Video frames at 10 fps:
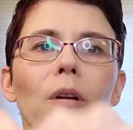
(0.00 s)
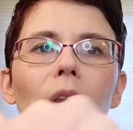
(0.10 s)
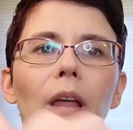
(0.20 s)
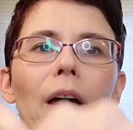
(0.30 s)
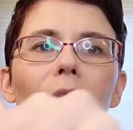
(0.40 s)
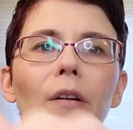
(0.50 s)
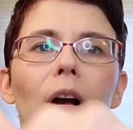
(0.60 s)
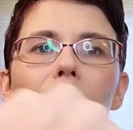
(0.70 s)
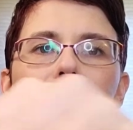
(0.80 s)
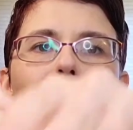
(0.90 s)
to lather
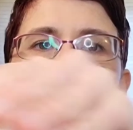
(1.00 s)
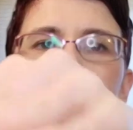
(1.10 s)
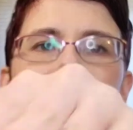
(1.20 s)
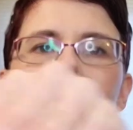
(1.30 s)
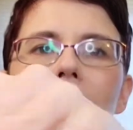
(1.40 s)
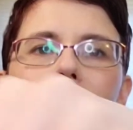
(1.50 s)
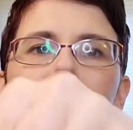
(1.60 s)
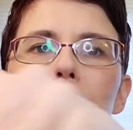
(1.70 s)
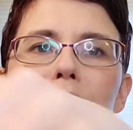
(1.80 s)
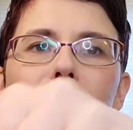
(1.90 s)
up. So it kind of
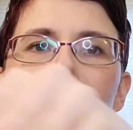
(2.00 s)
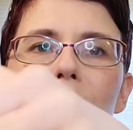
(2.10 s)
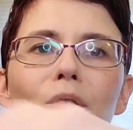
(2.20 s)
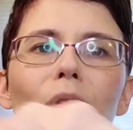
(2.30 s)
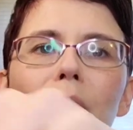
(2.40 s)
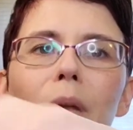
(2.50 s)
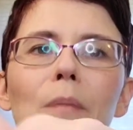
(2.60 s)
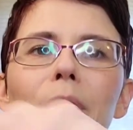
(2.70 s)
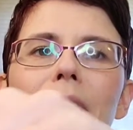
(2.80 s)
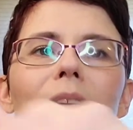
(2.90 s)
almost turns creamy,
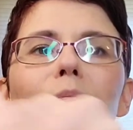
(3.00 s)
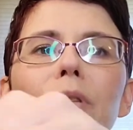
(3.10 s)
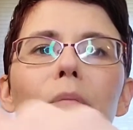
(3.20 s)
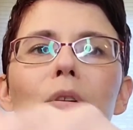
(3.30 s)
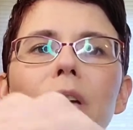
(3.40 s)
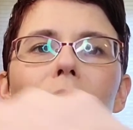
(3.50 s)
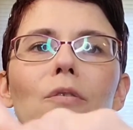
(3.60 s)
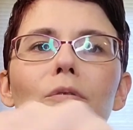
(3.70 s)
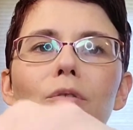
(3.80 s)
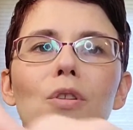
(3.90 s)
but that's pretty much how
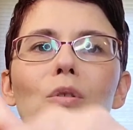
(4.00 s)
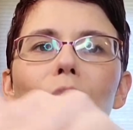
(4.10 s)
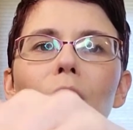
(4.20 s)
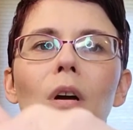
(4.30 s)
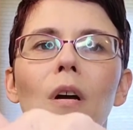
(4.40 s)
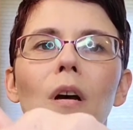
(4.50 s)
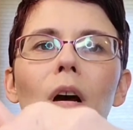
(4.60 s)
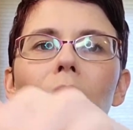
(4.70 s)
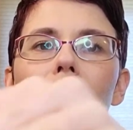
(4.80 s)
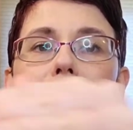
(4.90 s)
you'll do
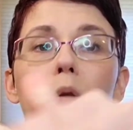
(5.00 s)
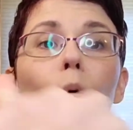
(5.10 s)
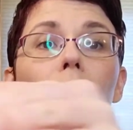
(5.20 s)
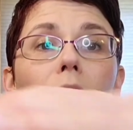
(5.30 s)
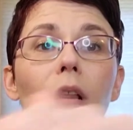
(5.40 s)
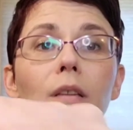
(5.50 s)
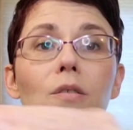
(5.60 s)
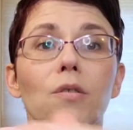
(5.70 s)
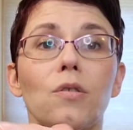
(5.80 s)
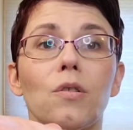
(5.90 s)
like an oil
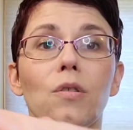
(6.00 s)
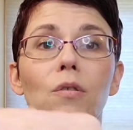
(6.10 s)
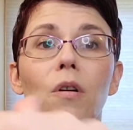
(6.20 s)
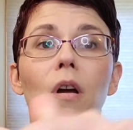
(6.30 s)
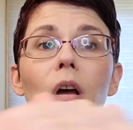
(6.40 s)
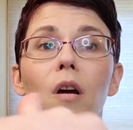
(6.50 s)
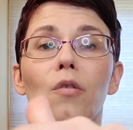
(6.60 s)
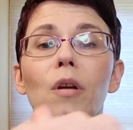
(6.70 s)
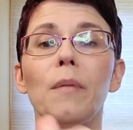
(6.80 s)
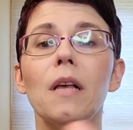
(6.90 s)
cleanser too.
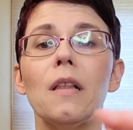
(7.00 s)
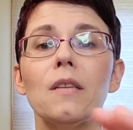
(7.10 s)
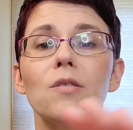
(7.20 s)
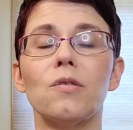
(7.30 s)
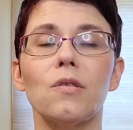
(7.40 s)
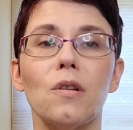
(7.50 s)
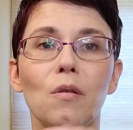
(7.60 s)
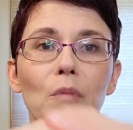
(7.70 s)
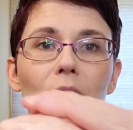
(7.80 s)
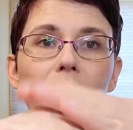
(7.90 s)
Creamy cleansers are going
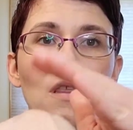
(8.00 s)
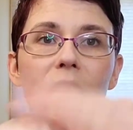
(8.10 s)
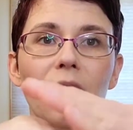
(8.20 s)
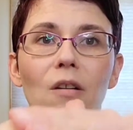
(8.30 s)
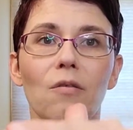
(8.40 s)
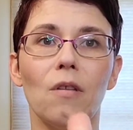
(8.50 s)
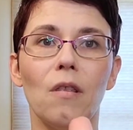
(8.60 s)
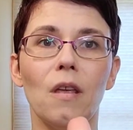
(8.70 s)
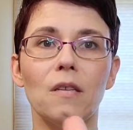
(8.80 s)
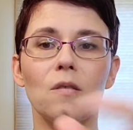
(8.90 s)
to be thicker
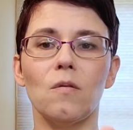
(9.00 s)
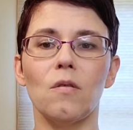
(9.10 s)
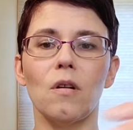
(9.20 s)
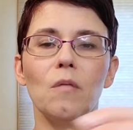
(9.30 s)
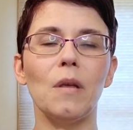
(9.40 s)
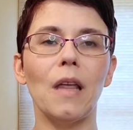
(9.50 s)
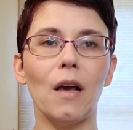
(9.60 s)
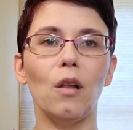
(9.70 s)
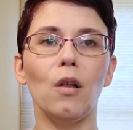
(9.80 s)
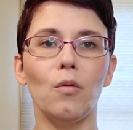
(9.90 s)
than this, so they're going to be like
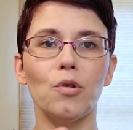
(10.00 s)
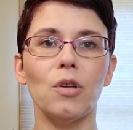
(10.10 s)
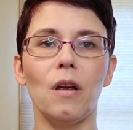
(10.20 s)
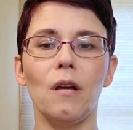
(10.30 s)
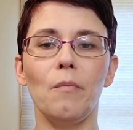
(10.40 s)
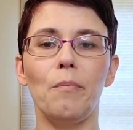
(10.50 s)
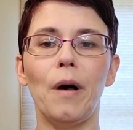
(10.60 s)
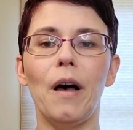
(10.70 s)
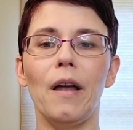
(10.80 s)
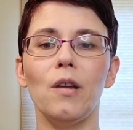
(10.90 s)
a lotion,
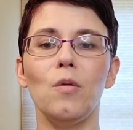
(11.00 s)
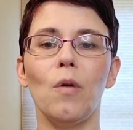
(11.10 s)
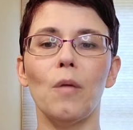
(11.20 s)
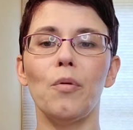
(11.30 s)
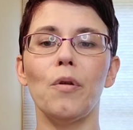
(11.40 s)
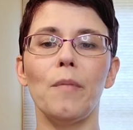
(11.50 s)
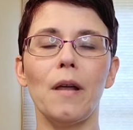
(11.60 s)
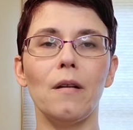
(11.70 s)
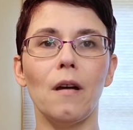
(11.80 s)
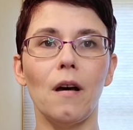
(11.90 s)
but you want to put them on